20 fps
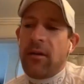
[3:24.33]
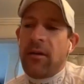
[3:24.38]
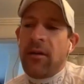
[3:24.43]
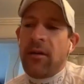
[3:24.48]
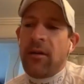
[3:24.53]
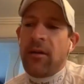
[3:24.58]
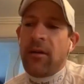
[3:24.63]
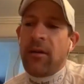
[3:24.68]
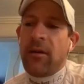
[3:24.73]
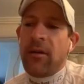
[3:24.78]

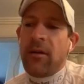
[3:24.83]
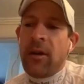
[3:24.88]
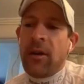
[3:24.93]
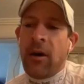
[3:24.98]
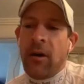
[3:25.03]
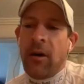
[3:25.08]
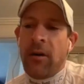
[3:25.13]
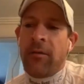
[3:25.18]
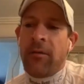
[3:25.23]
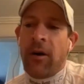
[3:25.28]

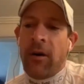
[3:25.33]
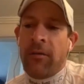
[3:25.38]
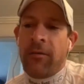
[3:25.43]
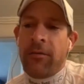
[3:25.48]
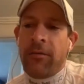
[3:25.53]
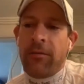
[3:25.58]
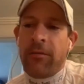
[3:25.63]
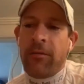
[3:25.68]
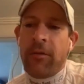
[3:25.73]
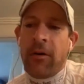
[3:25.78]

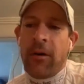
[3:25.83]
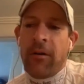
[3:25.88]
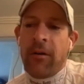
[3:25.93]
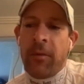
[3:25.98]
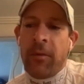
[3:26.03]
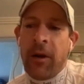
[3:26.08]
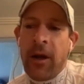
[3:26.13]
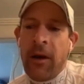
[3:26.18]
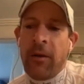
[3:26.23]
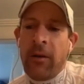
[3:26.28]
I've been
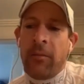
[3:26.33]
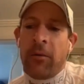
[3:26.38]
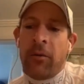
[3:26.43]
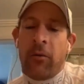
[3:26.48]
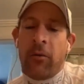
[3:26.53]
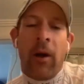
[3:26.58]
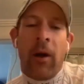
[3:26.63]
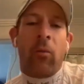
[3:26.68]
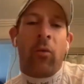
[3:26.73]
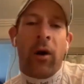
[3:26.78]
able to run
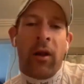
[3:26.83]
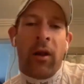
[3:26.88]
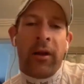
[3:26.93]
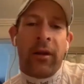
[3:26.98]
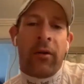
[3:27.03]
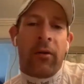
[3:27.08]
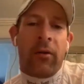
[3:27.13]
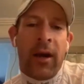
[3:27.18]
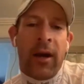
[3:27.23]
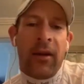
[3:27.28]
well in the
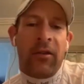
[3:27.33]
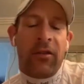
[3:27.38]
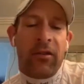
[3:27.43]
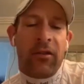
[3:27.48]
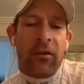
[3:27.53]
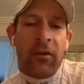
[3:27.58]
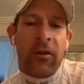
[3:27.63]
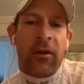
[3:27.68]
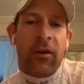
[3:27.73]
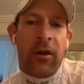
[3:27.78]
race
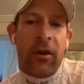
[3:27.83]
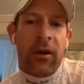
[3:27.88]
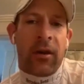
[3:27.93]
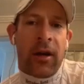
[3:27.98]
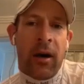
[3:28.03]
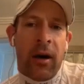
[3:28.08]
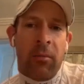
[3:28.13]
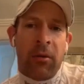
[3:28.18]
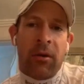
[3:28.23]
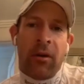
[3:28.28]
on a
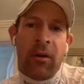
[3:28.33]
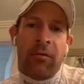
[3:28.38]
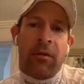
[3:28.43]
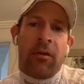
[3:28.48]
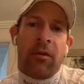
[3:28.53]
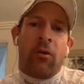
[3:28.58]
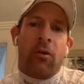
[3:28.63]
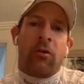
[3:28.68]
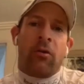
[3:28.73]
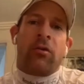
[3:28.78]
couple of different
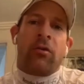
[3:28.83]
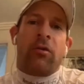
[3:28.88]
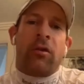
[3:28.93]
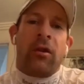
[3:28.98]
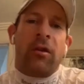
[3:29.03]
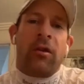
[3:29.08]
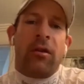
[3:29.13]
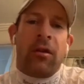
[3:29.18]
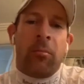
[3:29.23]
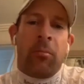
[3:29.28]
horses,
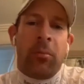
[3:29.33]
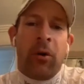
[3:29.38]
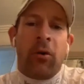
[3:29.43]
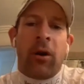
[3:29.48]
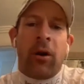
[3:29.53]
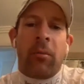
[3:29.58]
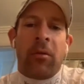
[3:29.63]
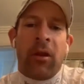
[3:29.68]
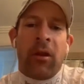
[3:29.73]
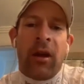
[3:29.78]
and the build
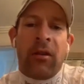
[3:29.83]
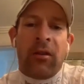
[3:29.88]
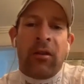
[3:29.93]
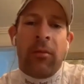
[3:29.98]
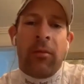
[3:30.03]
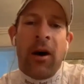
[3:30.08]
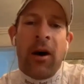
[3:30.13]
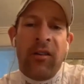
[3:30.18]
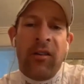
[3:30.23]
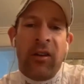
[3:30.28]
up to that's
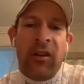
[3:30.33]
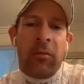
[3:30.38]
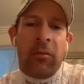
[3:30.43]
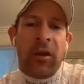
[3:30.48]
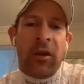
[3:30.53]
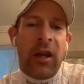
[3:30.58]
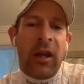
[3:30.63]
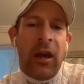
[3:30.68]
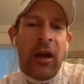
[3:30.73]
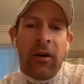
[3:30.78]
amazing.
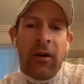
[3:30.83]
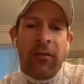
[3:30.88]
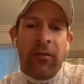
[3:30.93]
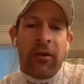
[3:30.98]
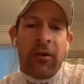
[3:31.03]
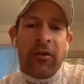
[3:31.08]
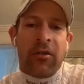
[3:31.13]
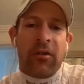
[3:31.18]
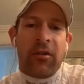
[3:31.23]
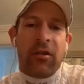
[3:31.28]
But the
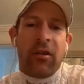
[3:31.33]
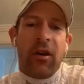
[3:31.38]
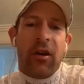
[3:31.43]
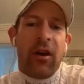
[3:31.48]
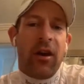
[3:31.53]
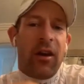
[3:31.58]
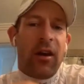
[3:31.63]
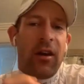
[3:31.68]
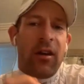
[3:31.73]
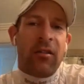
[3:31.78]
Everest
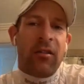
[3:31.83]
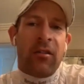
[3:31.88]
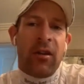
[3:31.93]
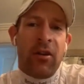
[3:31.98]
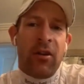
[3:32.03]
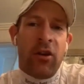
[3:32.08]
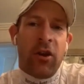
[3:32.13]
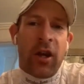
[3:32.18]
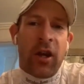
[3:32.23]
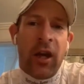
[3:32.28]
is the
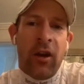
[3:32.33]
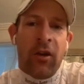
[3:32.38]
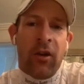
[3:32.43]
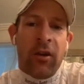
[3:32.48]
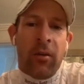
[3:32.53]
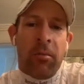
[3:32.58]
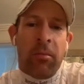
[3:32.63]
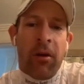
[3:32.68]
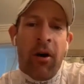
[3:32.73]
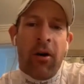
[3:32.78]
new kid on
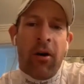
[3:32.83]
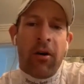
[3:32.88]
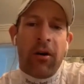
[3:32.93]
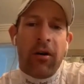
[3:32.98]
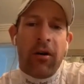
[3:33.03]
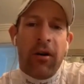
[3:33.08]
the block.